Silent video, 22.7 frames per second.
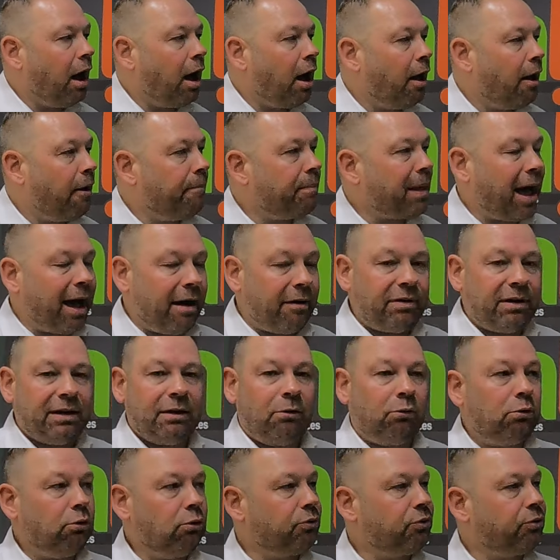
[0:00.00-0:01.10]
have a
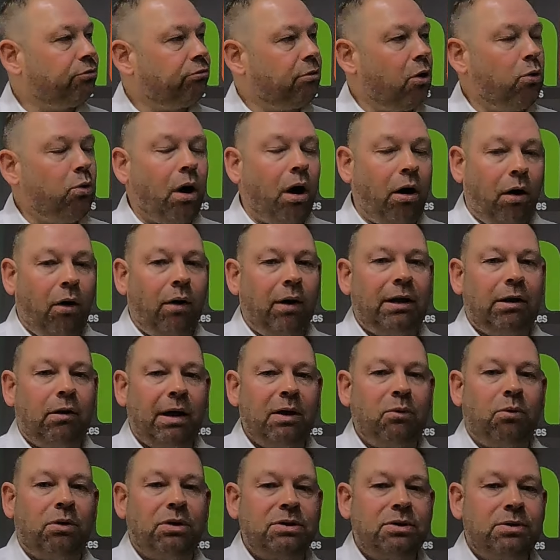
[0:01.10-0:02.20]
little look through,
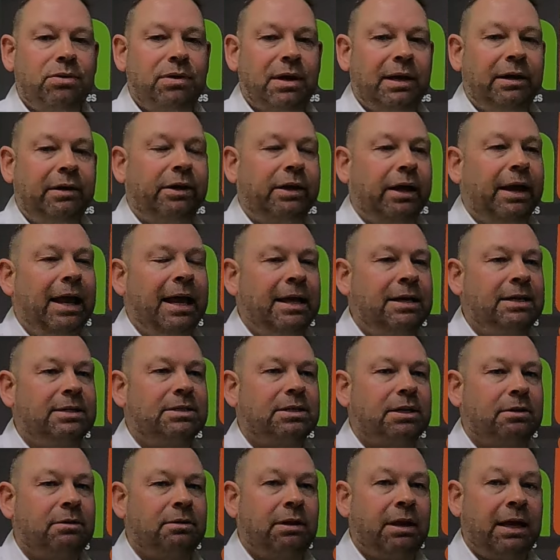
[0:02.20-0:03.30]
highlight what you think
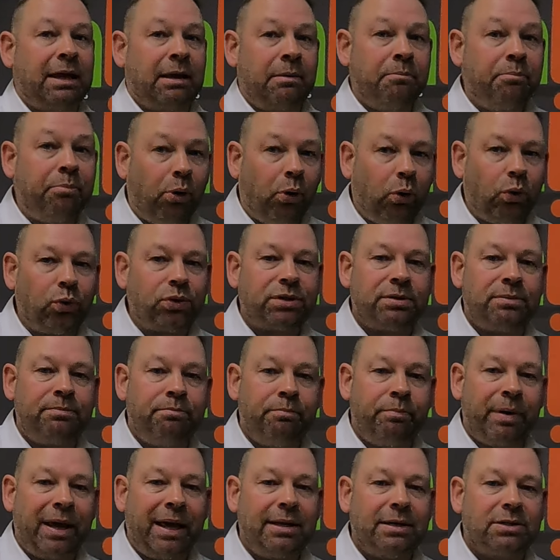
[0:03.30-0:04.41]
is the
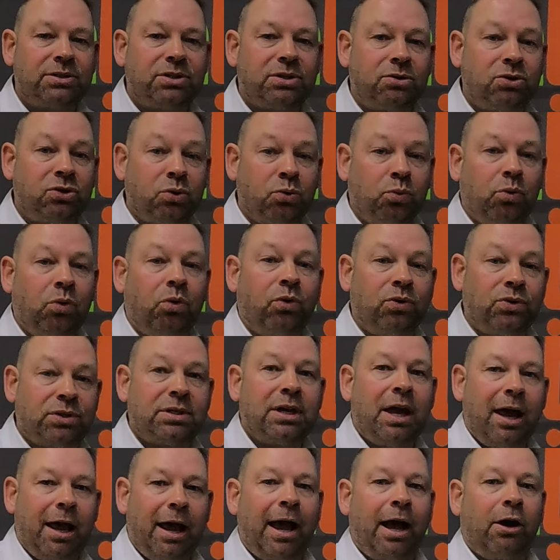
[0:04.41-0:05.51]
important bits
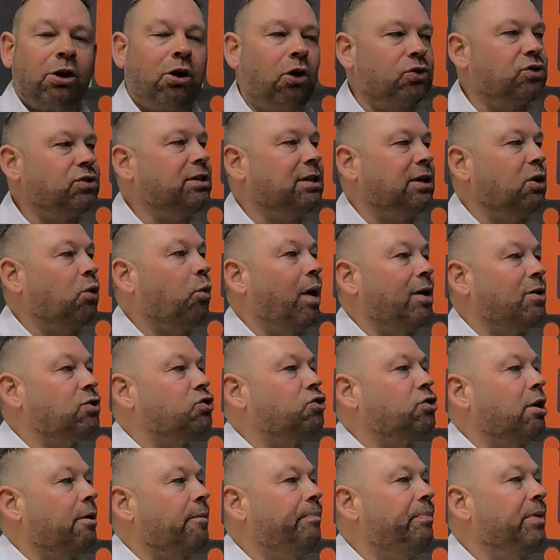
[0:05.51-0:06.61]
towards our costing
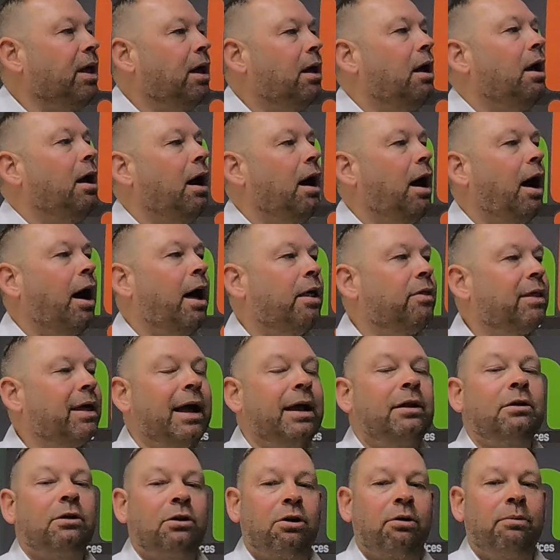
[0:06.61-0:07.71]
question, and
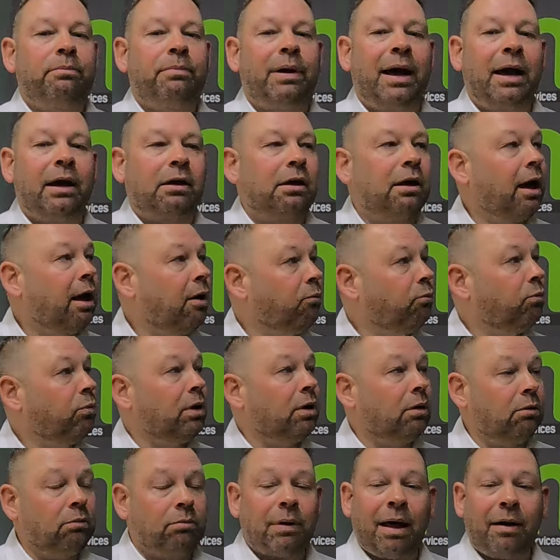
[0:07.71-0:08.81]
then come back and
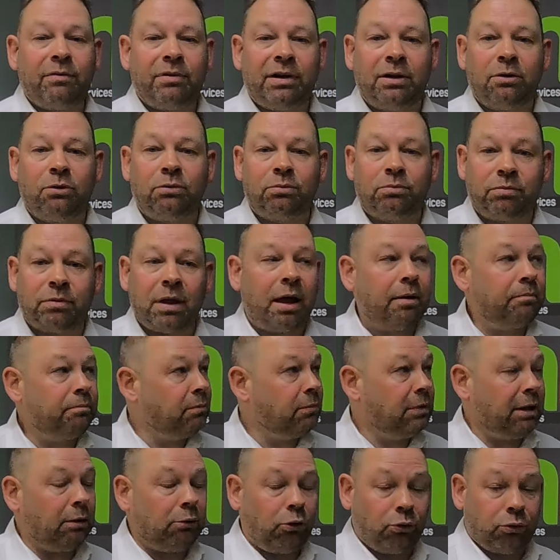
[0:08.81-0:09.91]
we'll have a little
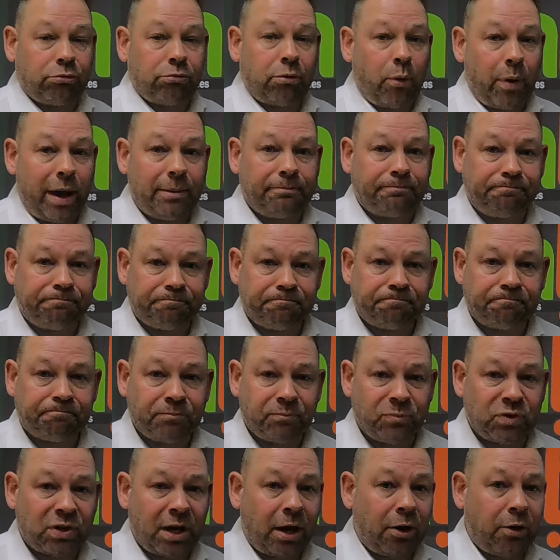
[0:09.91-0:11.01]
look through it.
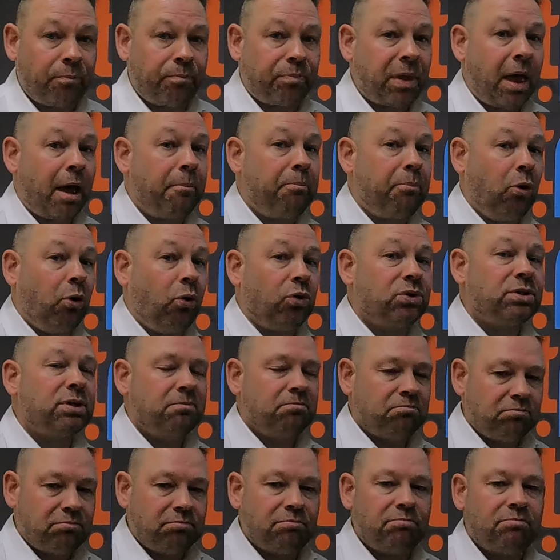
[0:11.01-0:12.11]
So
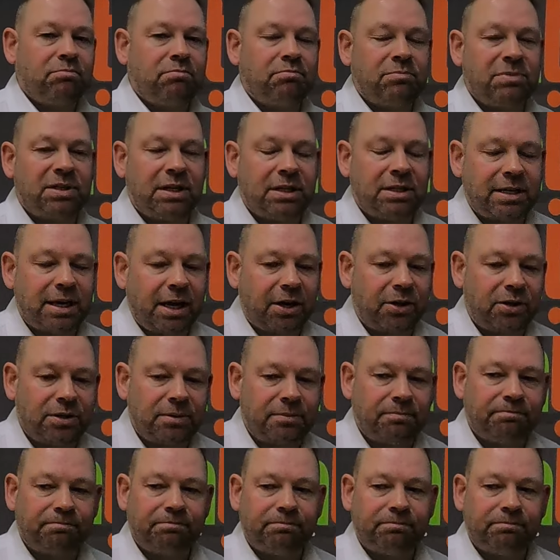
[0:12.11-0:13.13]
pause, see you in a second.